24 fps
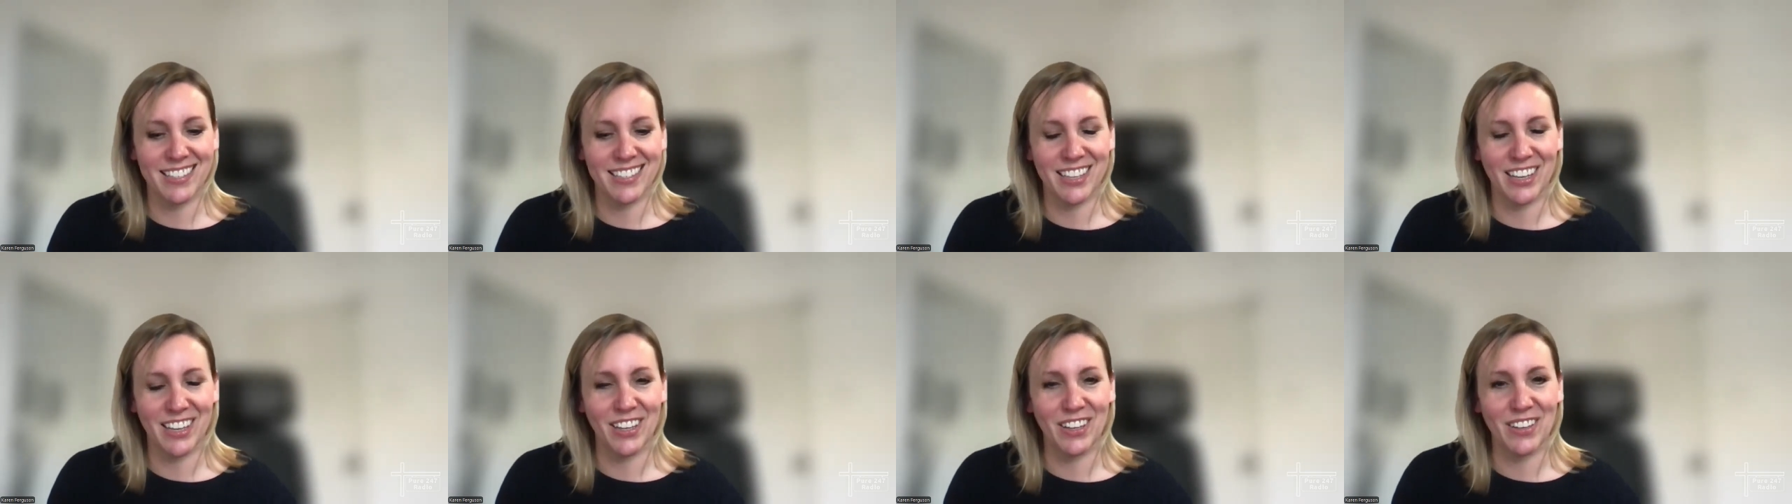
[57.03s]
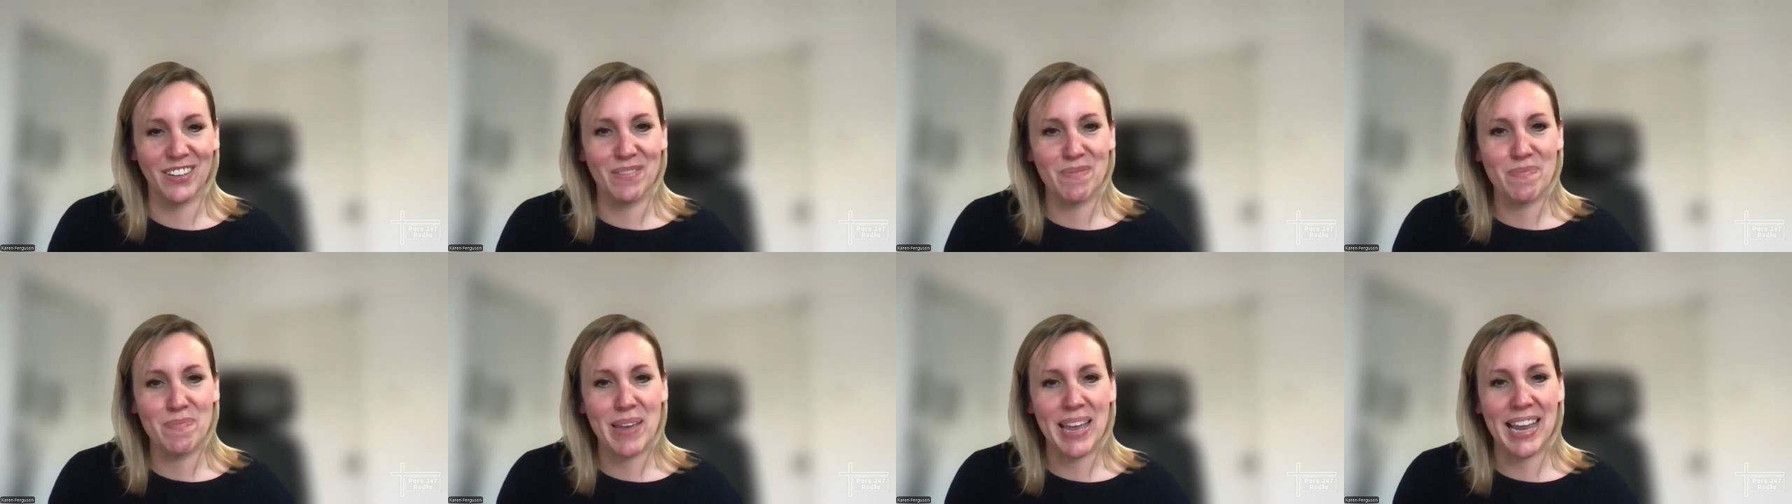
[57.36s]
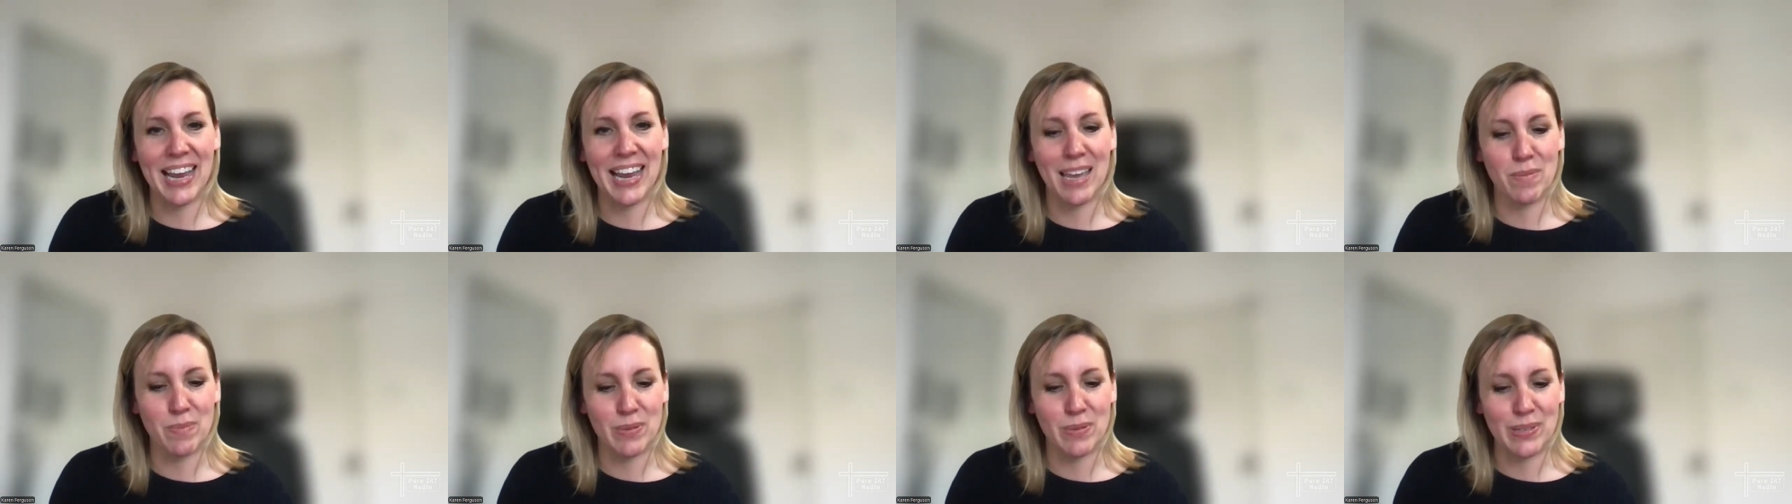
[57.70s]
So being
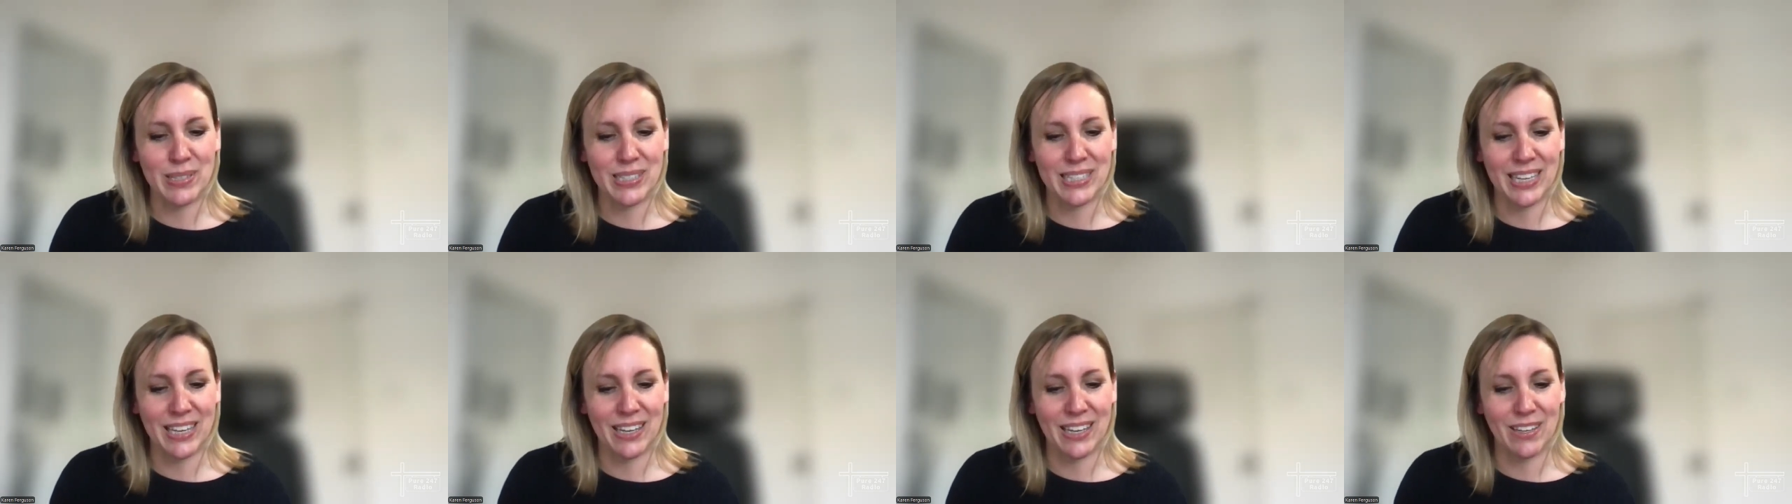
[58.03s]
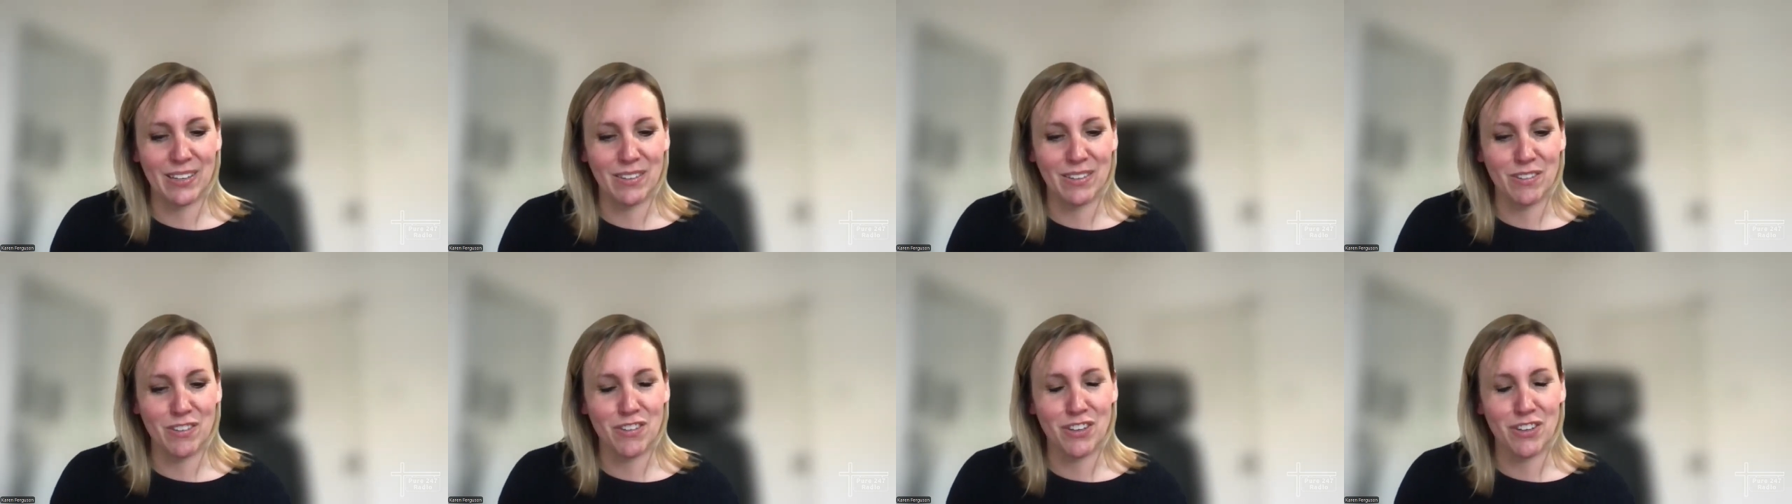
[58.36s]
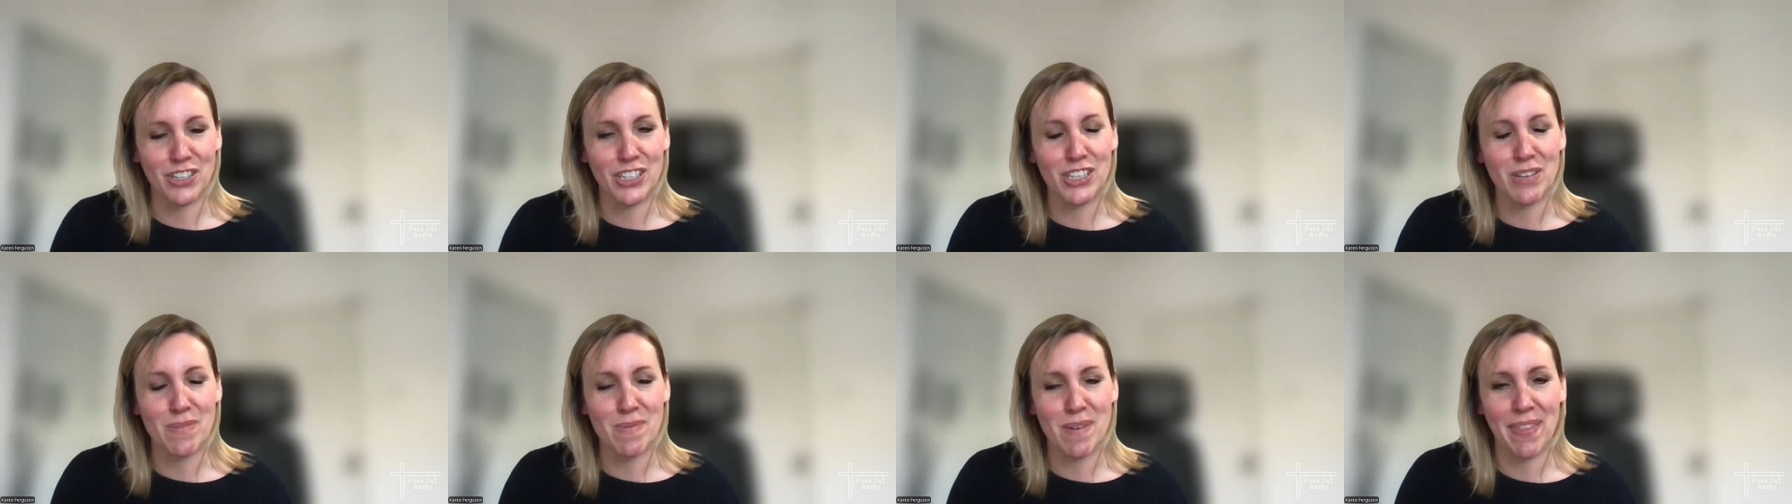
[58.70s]
able to
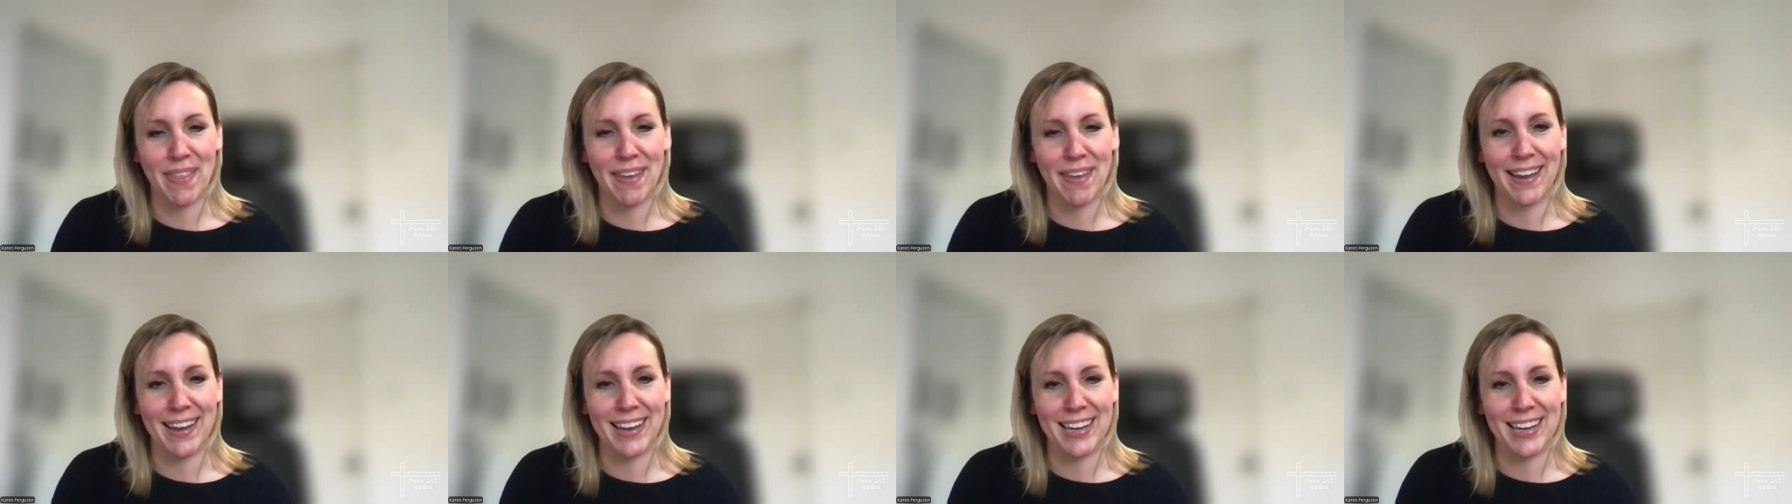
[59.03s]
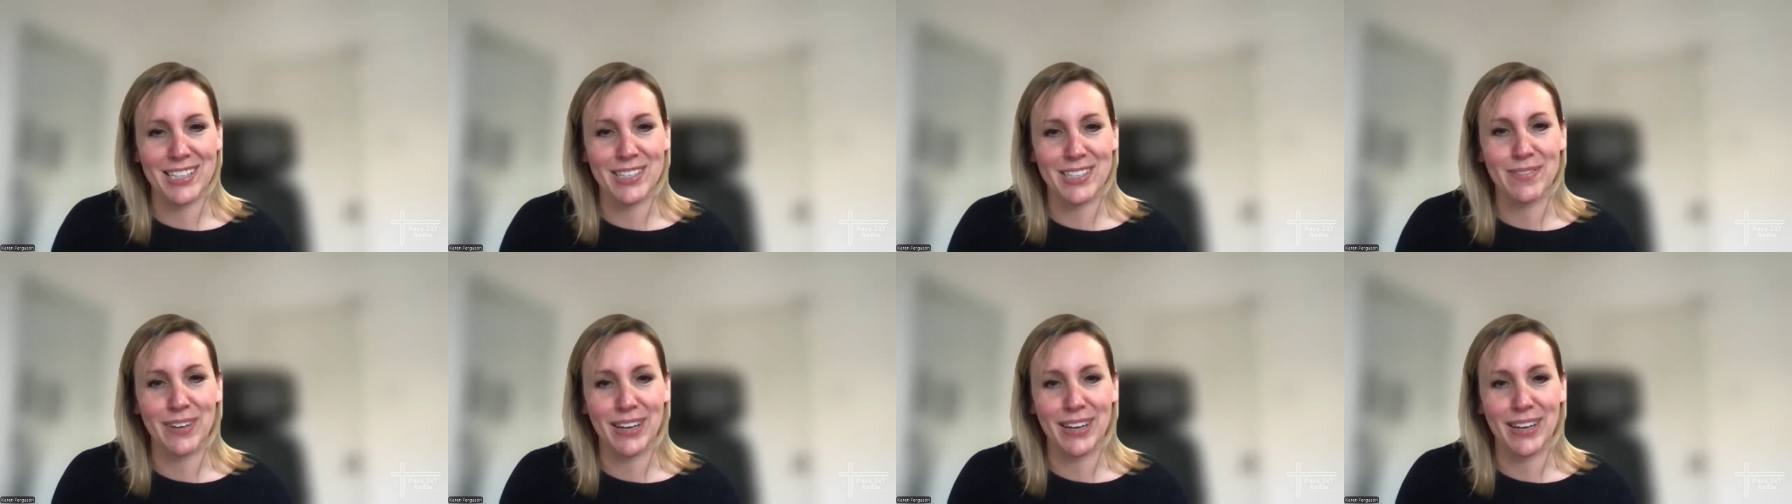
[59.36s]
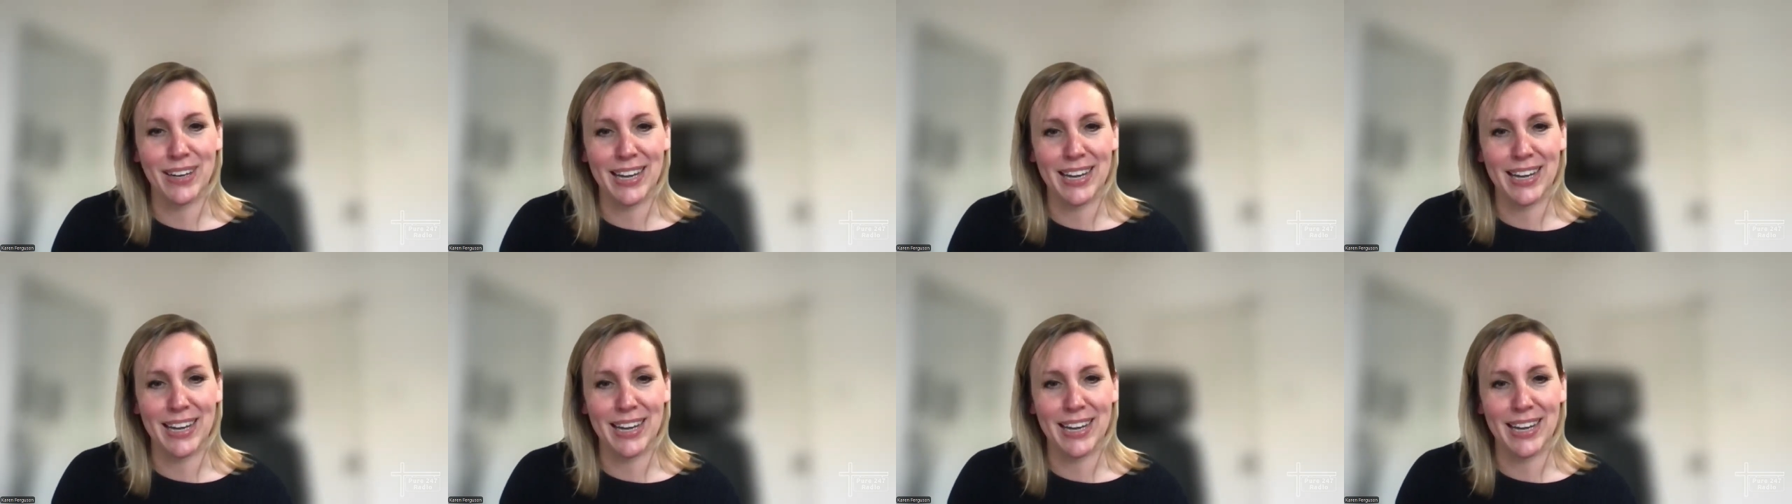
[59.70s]
crush some of that is really